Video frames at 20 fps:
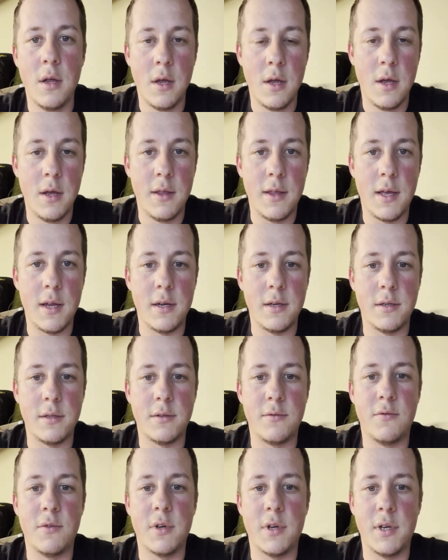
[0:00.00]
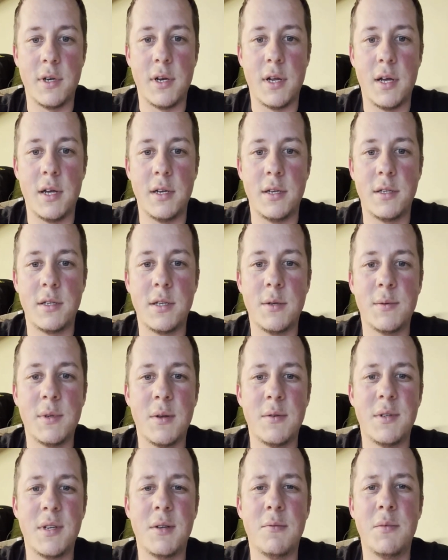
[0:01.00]
that is really nice. Sometimes
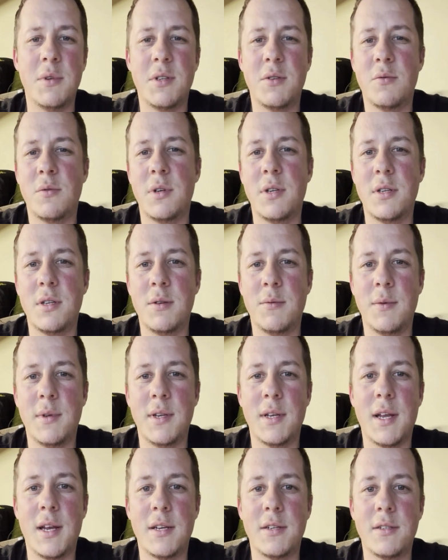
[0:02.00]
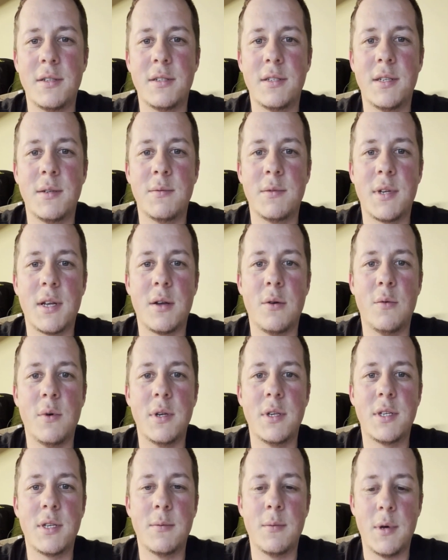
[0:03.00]
the in between to me honestly seems like a
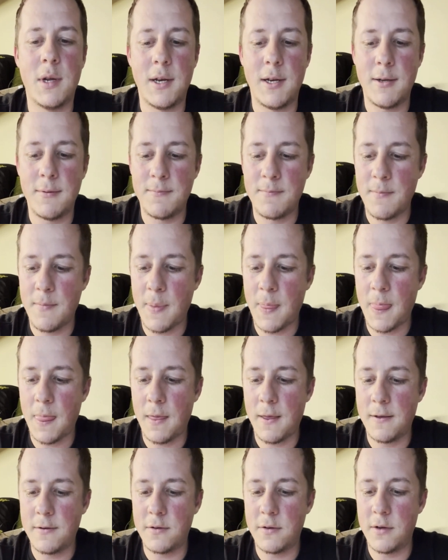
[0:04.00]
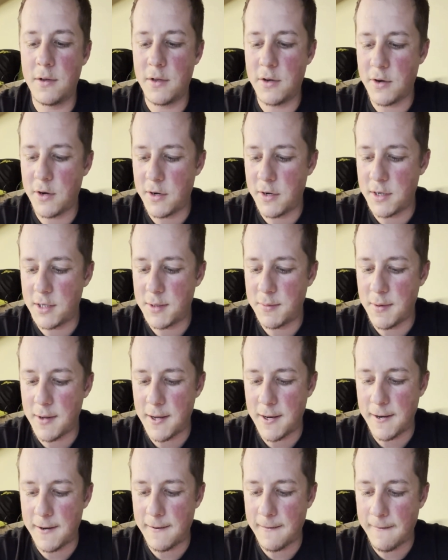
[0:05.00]
waste of money. So either you're gonna
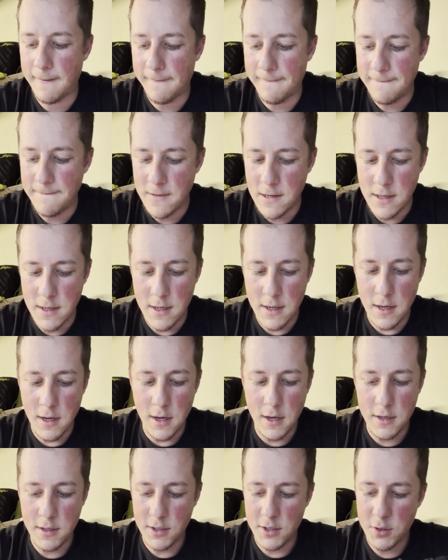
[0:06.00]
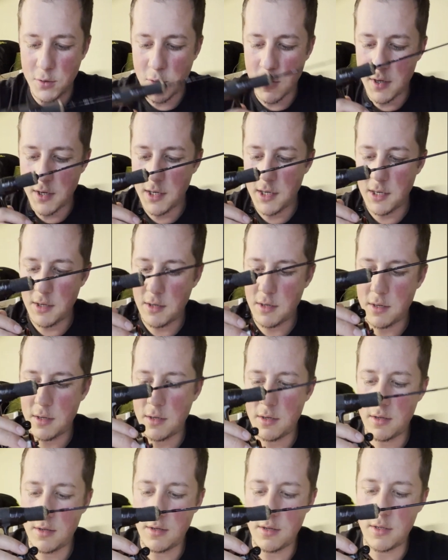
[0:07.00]
spend 120
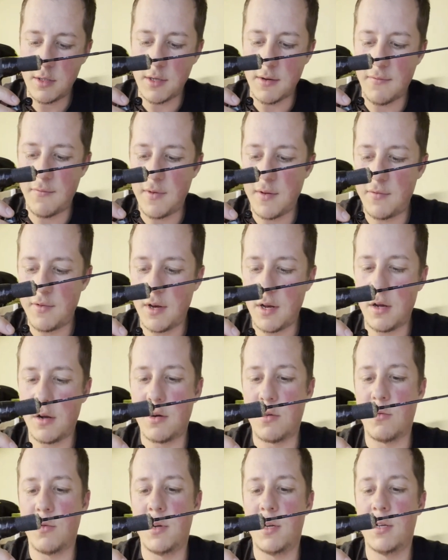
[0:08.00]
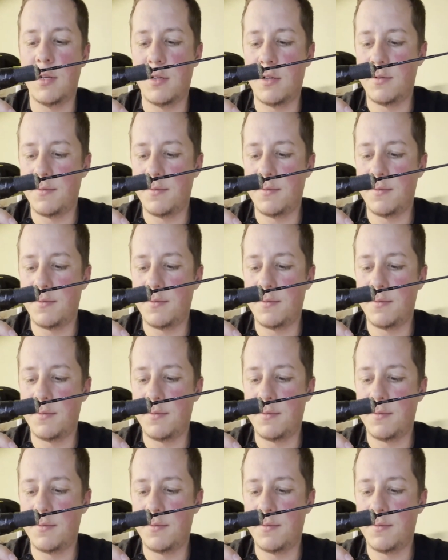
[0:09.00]
is a $50 reel,